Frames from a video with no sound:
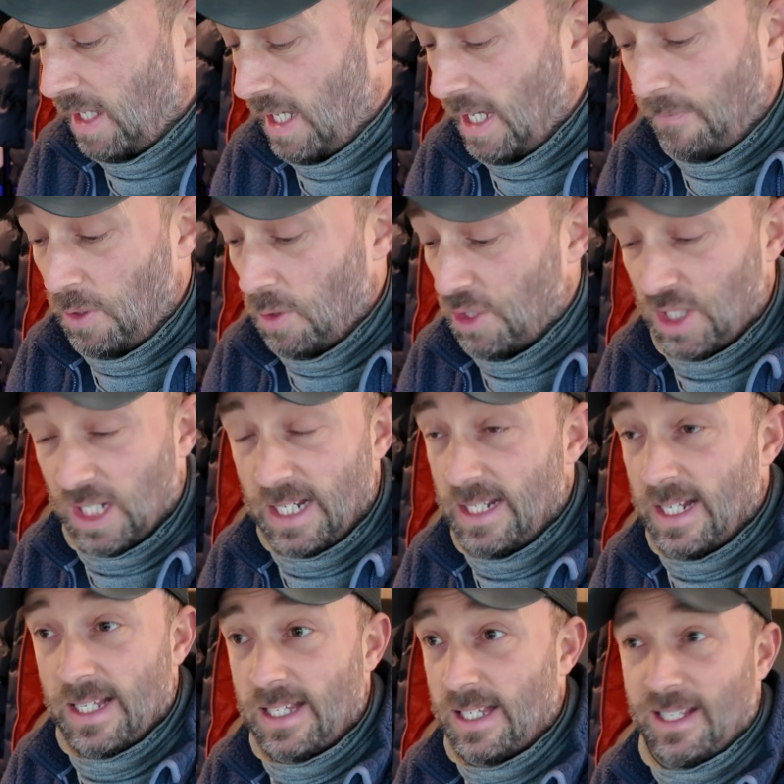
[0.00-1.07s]
If you're seeing
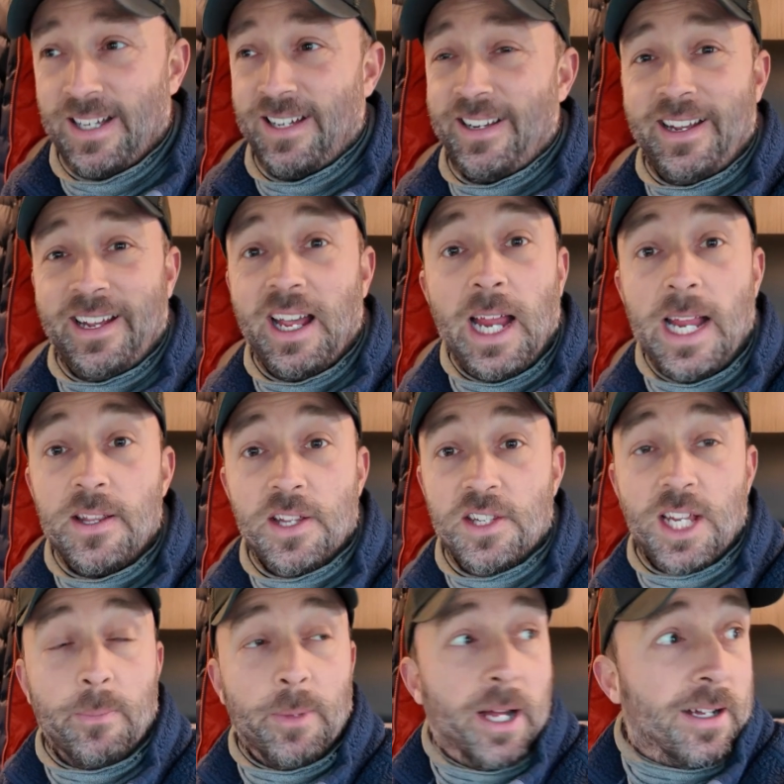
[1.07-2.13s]
this in the
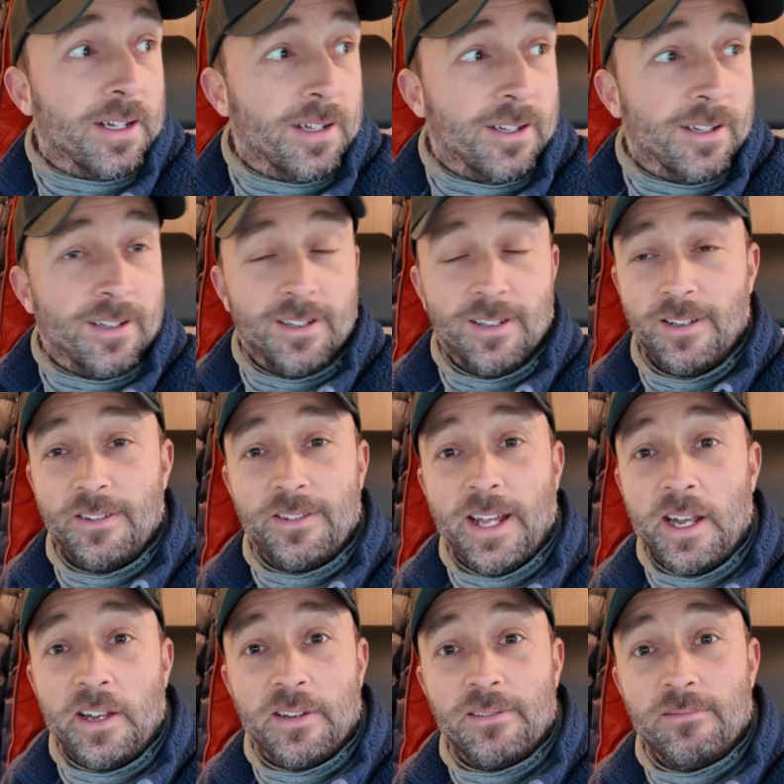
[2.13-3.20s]
summer,
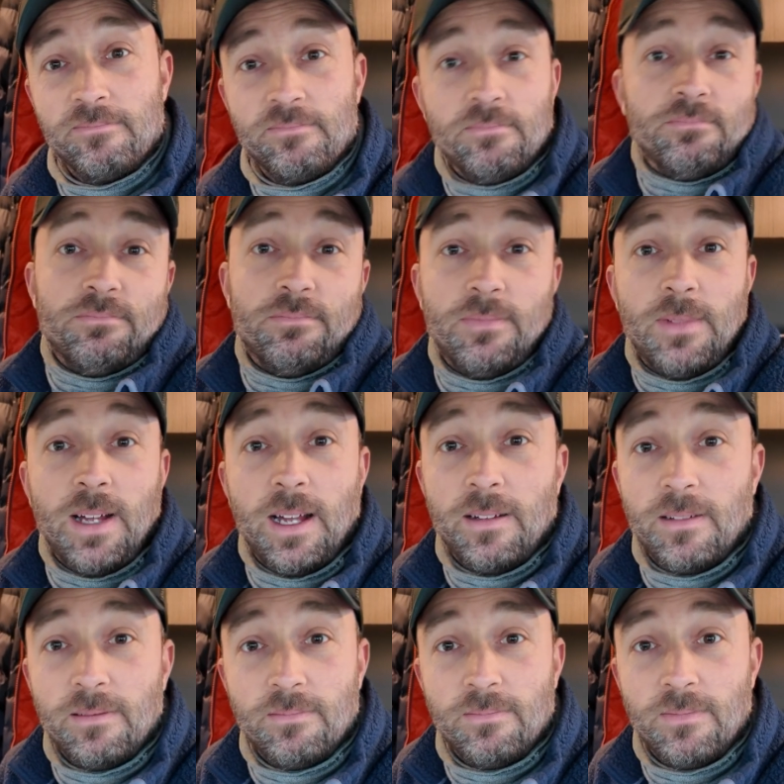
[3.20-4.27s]
then
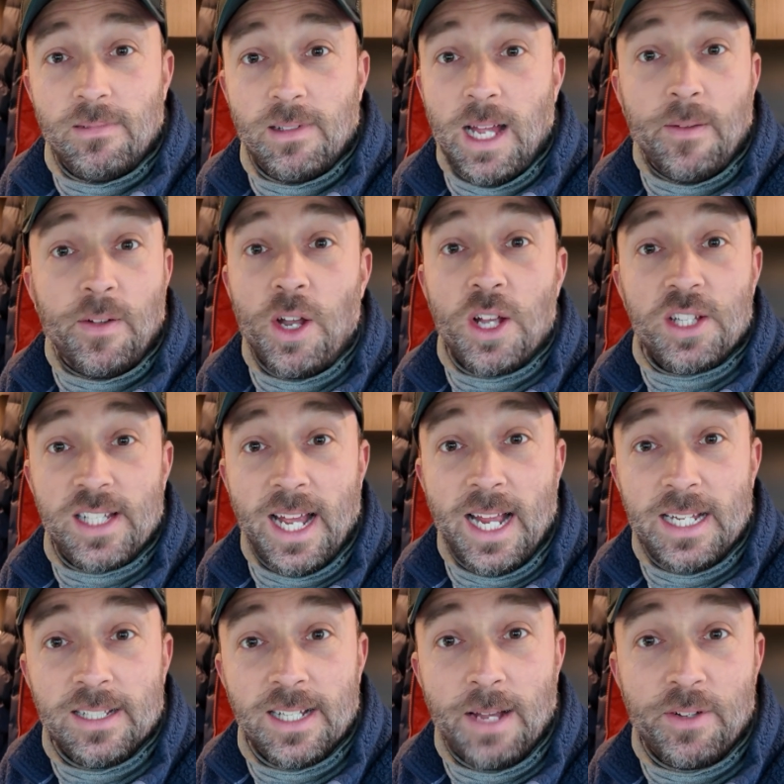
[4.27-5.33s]
have a nice
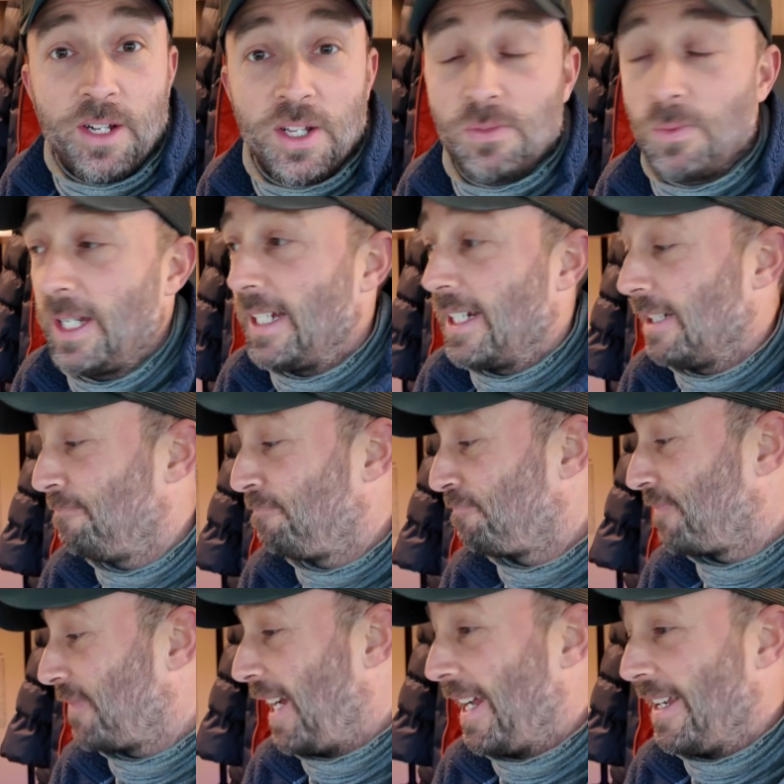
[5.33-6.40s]
day, have a nice week,
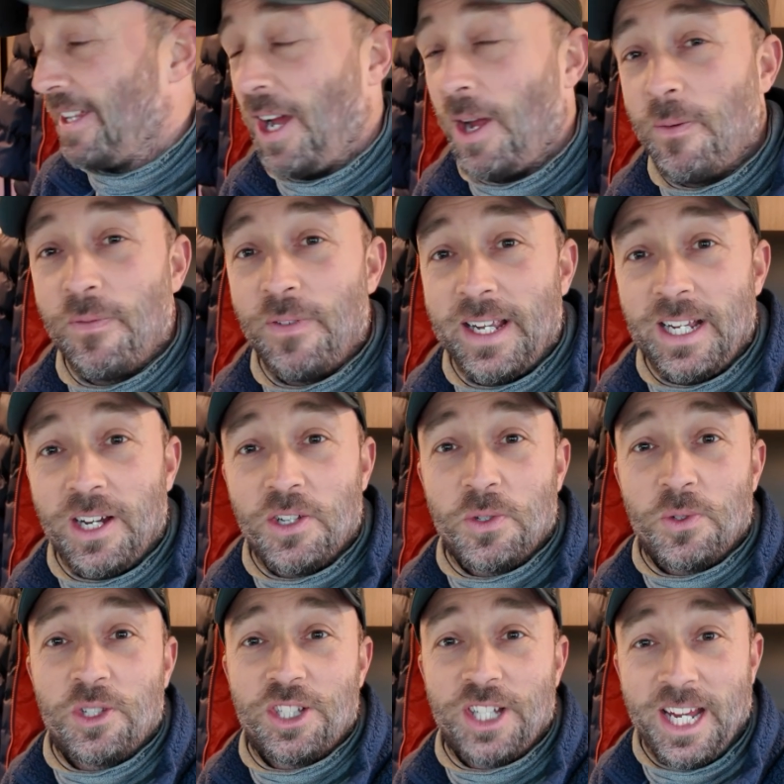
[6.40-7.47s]
and hopefully I
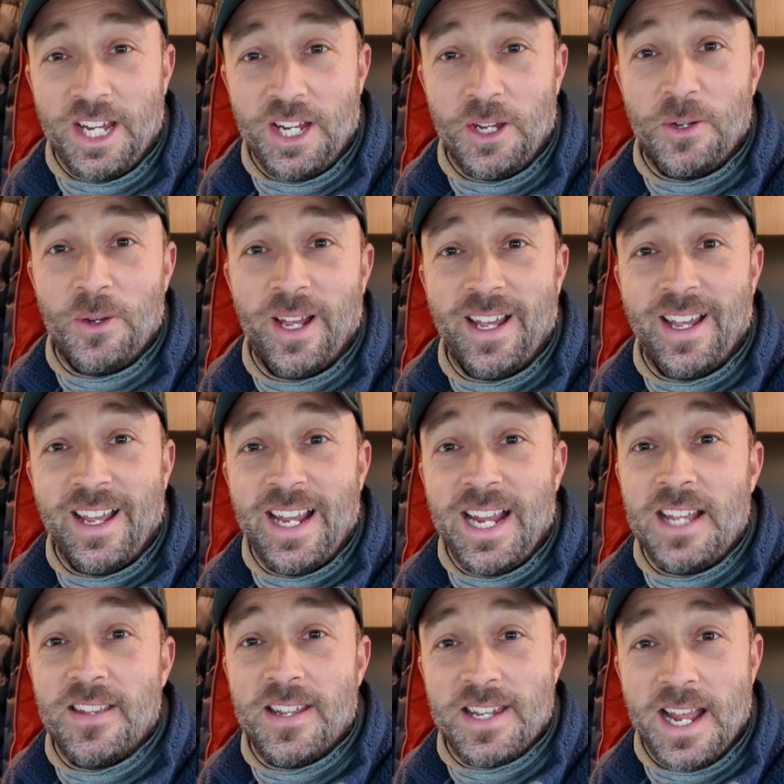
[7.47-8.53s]
shall see you
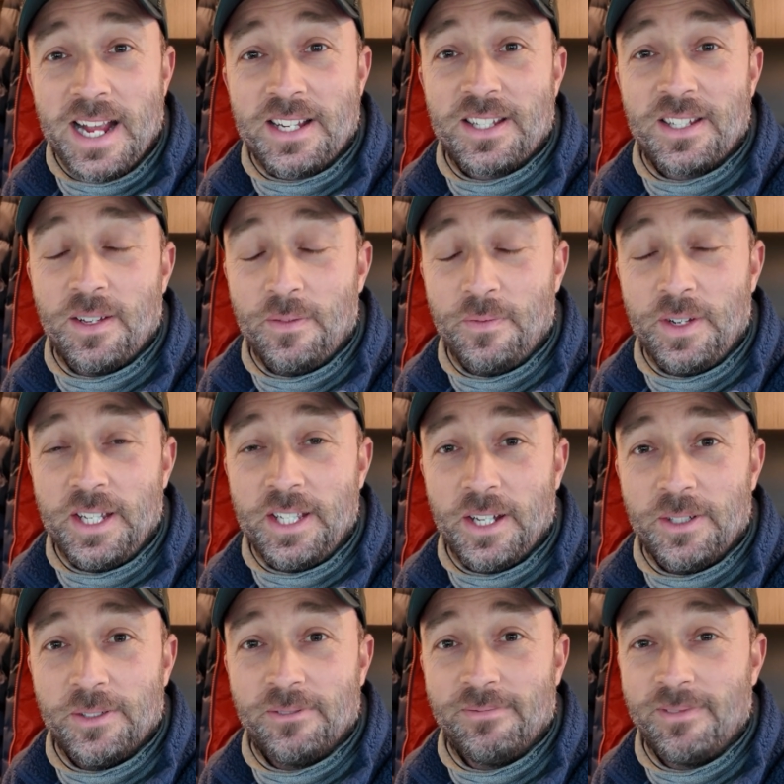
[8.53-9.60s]
in the next
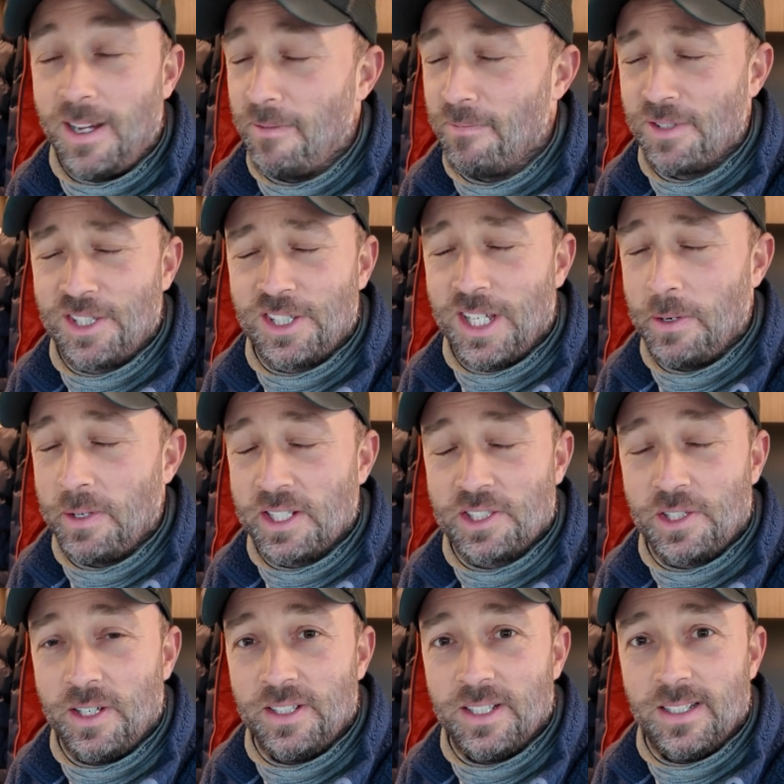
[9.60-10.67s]
video. I'm so
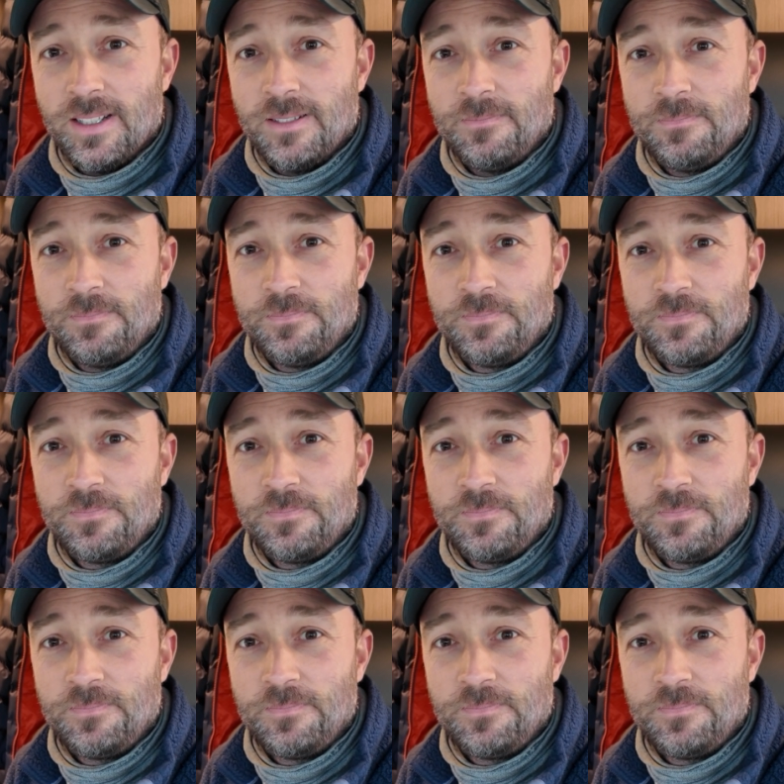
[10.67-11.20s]
excited.